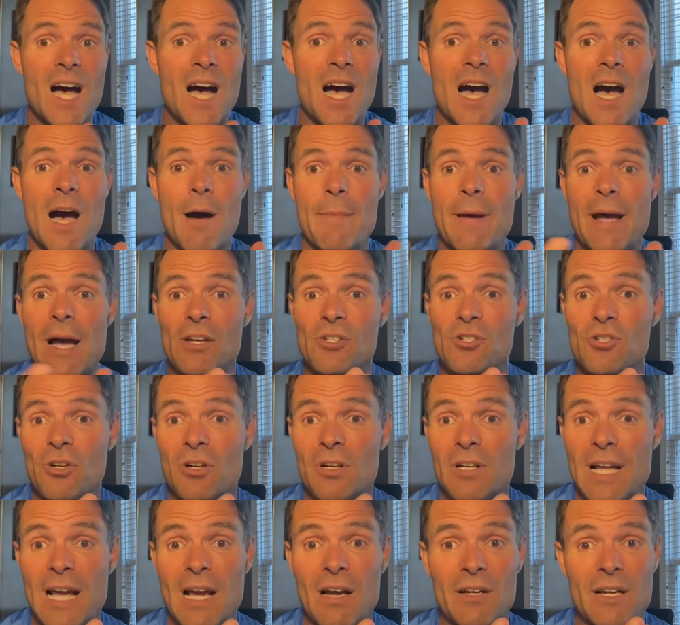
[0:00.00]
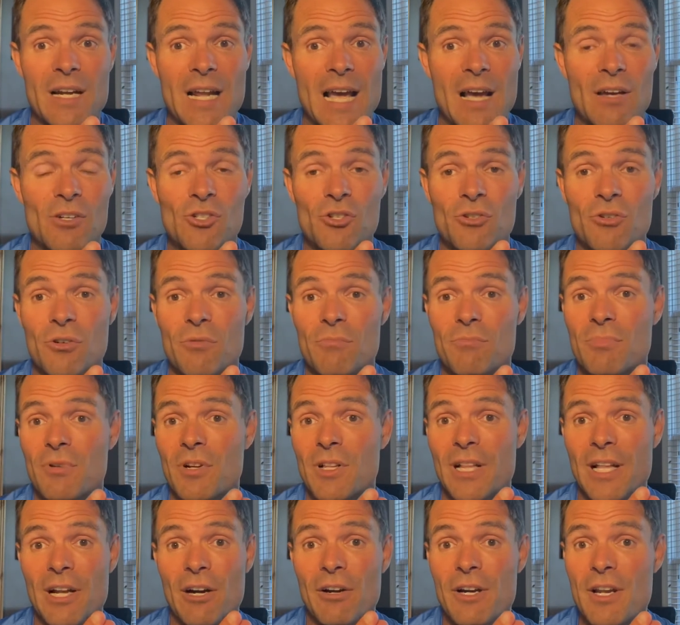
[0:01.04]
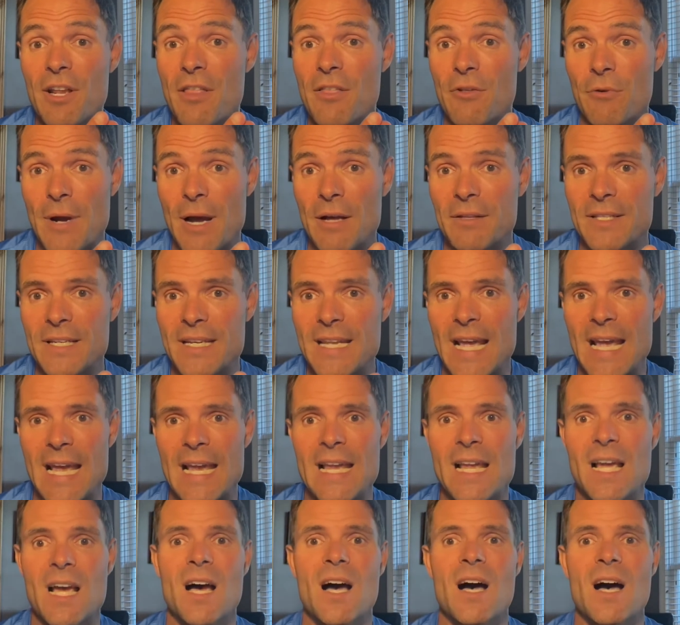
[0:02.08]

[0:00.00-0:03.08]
How's your clarity throughout the day?